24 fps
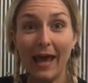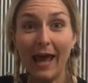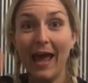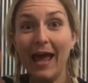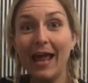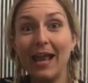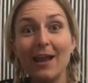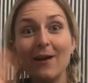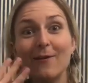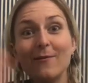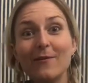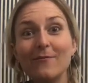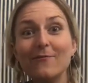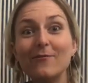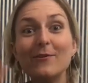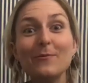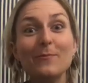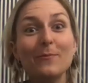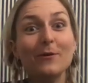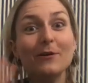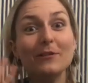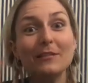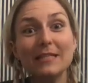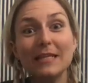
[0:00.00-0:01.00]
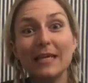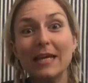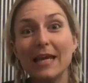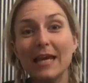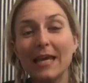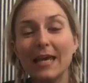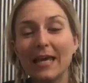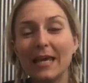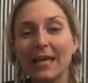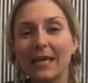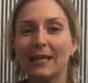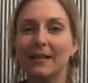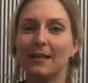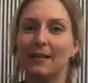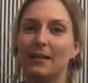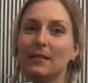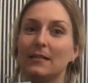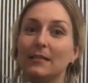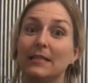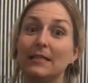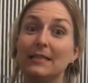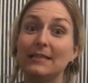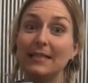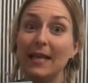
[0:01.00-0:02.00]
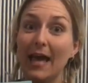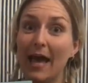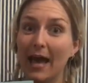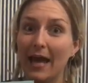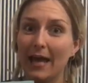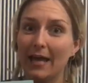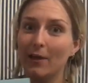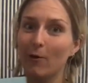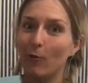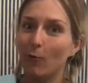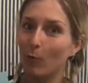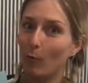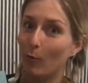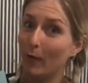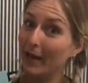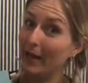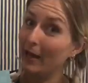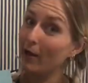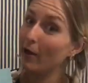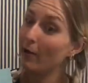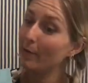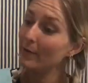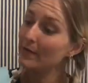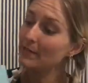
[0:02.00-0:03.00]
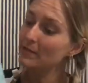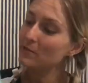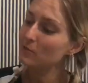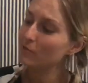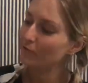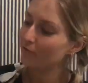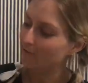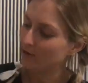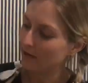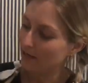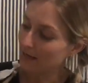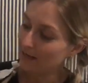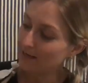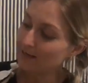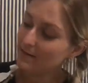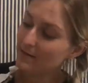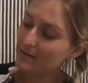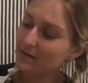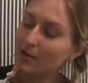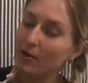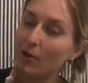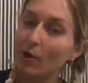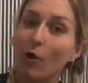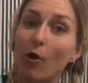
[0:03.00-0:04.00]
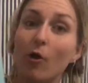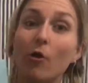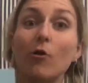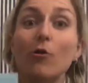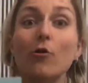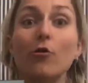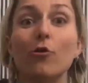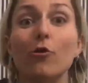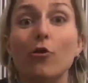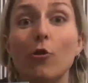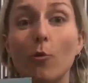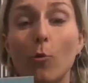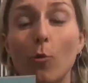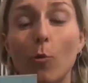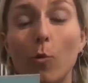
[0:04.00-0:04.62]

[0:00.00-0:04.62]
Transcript: Hello, everybody. Today we're going to read The